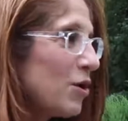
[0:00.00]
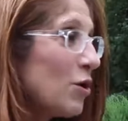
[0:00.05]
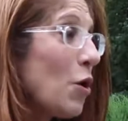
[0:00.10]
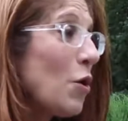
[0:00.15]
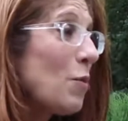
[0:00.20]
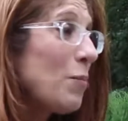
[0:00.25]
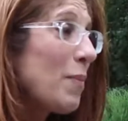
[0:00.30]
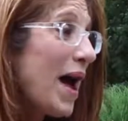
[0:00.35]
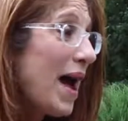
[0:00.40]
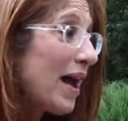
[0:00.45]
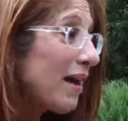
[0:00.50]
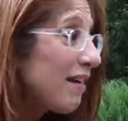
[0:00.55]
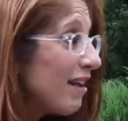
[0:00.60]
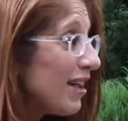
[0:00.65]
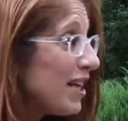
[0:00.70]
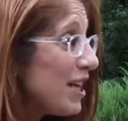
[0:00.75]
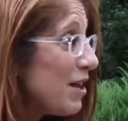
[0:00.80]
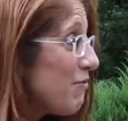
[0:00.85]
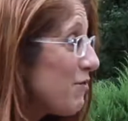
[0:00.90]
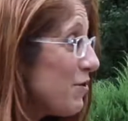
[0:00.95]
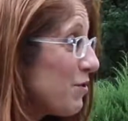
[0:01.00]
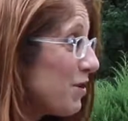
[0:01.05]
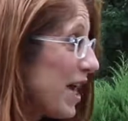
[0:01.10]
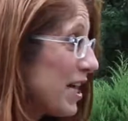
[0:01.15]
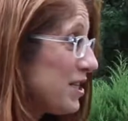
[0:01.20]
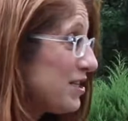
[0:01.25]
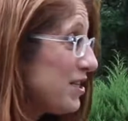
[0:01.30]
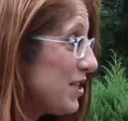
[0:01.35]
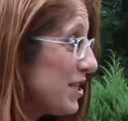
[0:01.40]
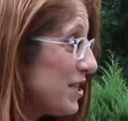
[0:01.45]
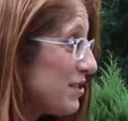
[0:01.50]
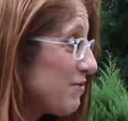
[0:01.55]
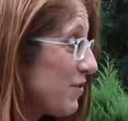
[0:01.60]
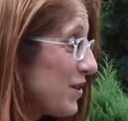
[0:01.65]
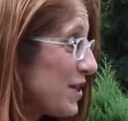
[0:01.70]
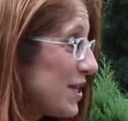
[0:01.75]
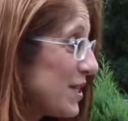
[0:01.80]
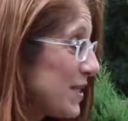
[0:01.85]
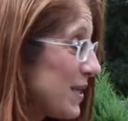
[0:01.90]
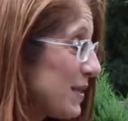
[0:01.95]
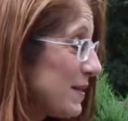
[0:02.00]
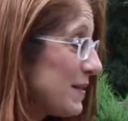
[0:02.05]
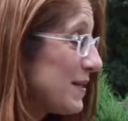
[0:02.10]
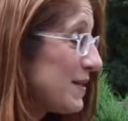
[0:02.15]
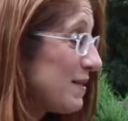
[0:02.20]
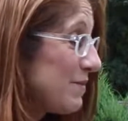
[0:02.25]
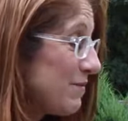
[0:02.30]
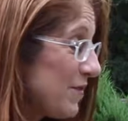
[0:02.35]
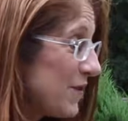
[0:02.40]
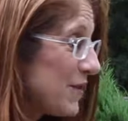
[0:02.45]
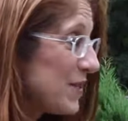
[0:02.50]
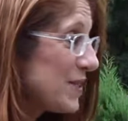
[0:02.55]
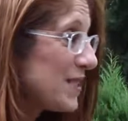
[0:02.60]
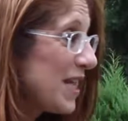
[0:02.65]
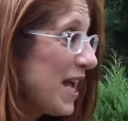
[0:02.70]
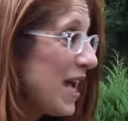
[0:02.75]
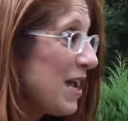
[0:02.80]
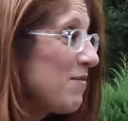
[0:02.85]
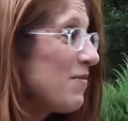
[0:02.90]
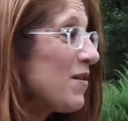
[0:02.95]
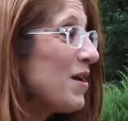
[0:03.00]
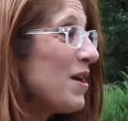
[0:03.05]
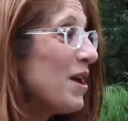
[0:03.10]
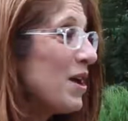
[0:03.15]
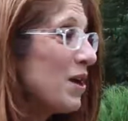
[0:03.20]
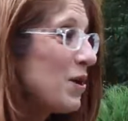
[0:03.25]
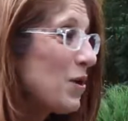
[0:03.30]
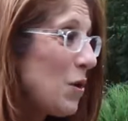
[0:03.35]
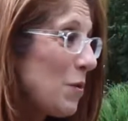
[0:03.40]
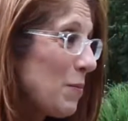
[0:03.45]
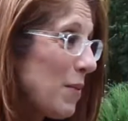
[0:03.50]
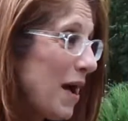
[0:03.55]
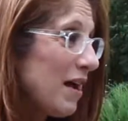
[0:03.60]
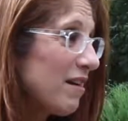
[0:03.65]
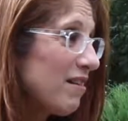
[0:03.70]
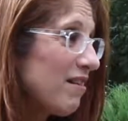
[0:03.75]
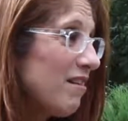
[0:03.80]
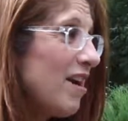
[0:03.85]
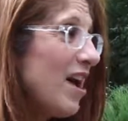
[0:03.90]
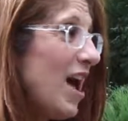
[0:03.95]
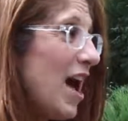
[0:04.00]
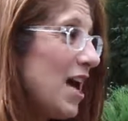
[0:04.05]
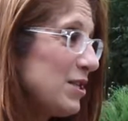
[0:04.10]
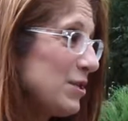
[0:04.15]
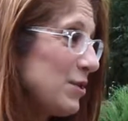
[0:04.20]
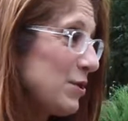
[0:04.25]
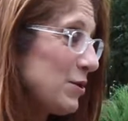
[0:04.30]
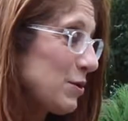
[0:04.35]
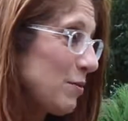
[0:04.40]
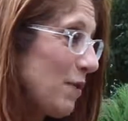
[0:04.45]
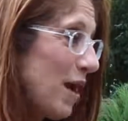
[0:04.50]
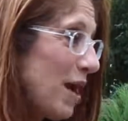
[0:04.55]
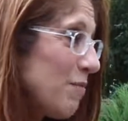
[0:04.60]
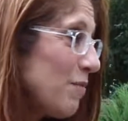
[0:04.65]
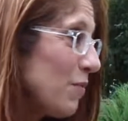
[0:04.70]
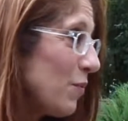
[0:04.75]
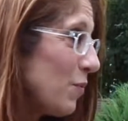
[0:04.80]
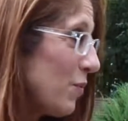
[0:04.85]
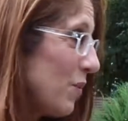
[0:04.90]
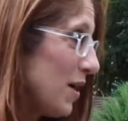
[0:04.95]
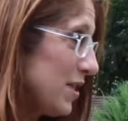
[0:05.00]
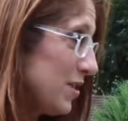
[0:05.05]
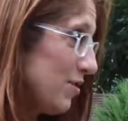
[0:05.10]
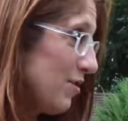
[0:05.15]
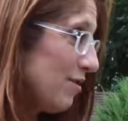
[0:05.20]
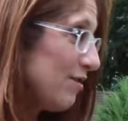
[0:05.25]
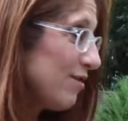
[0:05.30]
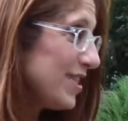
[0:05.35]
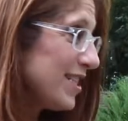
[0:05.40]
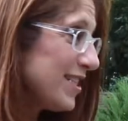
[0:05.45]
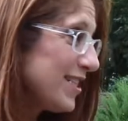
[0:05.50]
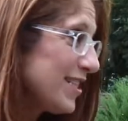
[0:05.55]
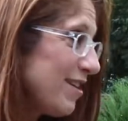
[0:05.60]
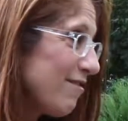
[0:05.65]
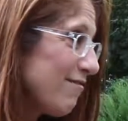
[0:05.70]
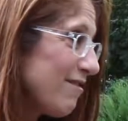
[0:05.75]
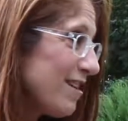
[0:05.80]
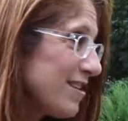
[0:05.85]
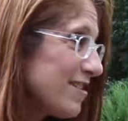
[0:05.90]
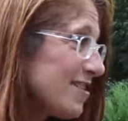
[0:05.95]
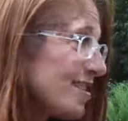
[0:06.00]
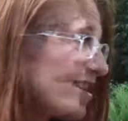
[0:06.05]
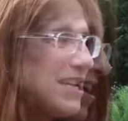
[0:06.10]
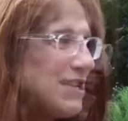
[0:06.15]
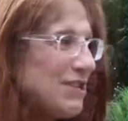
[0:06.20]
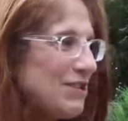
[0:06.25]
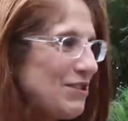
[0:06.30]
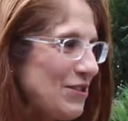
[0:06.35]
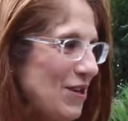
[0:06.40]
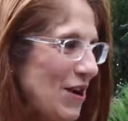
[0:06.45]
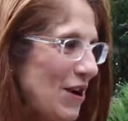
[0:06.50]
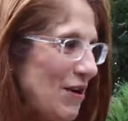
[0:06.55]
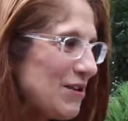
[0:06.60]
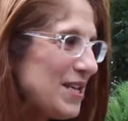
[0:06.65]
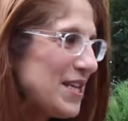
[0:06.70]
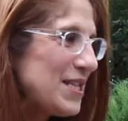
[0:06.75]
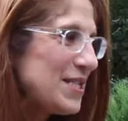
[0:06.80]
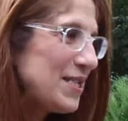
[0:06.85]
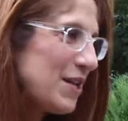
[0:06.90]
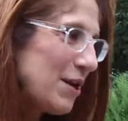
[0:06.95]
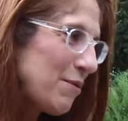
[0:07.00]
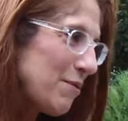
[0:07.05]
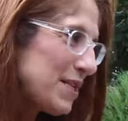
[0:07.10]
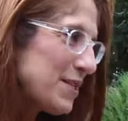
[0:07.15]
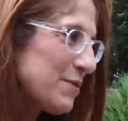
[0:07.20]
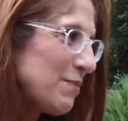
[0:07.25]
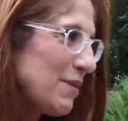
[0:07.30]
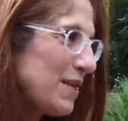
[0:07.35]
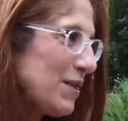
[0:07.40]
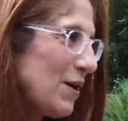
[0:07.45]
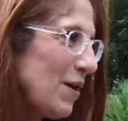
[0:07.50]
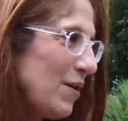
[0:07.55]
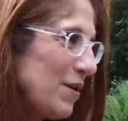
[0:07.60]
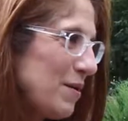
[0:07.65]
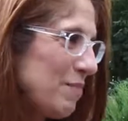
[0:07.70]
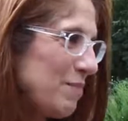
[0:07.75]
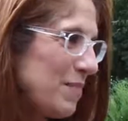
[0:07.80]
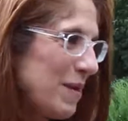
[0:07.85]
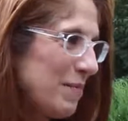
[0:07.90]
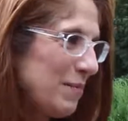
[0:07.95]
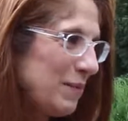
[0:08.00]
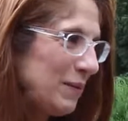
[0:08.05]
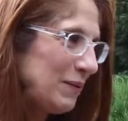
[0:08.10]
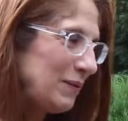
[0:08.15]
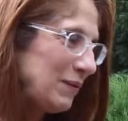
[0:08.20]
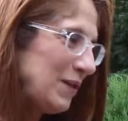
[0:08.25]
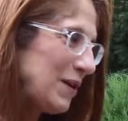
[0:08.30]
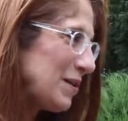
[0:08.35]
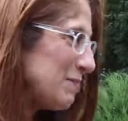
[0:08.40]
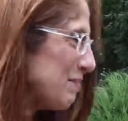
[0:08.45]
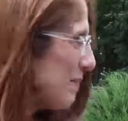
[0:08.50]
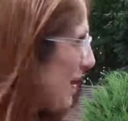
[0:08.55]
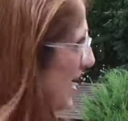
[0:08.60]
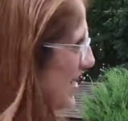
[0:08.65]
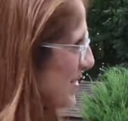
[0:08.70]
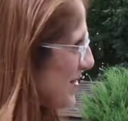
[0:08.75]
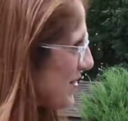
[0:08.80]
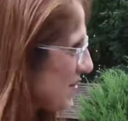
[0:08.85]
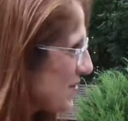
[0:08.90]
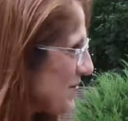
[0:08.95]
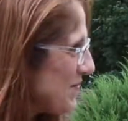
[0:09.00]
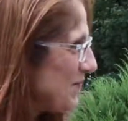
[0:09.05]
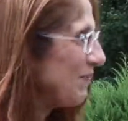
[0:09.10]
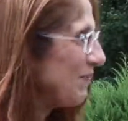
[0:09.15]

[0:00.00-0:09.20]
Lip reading: Go back, and if you're catching this for the first time, go back and subscribe, watch all the series, and share this series with other people. God bless you.